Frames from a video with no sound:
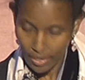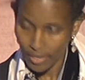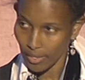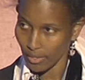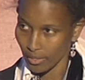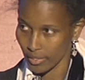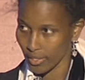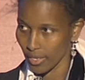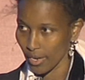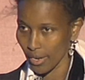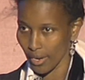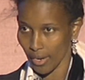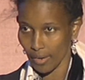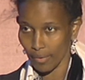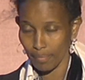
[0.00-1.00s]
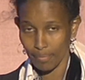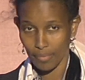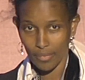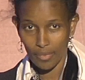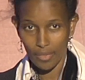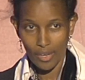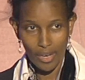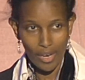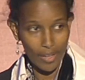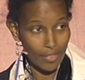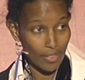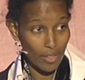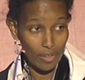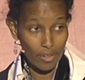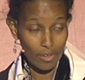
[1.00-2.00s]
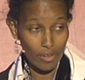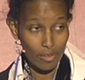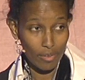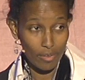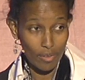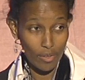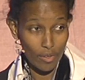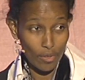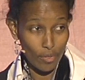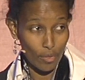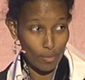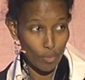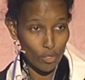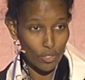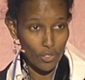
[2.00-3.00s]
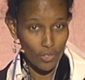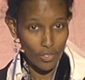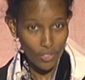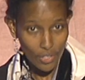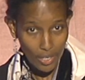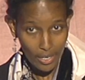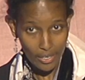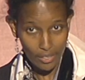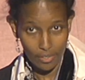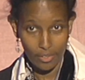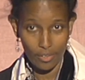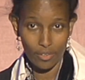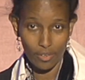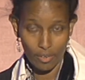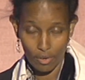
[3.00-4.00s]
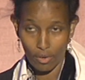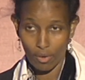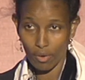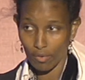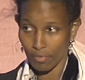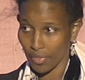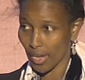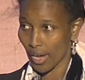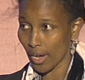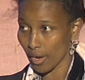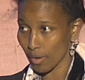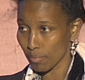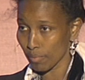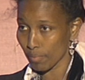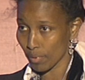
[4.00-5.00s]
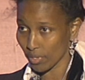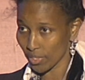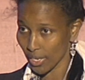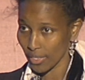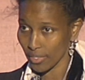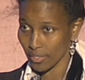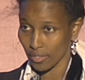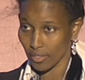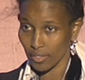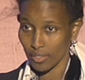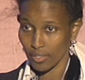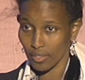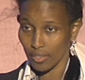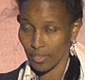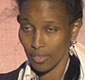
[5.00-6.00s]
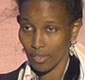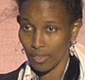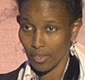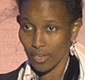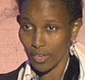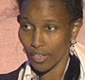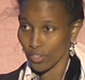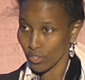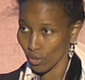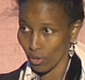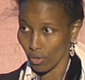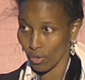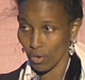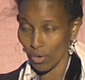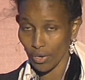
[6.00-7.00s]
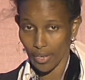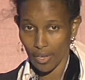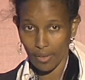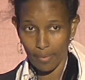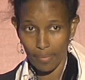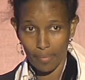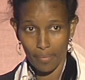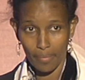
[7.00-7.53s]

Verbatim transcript: In Syria, I think the most resilient of the Arab protesters, it's ongoing.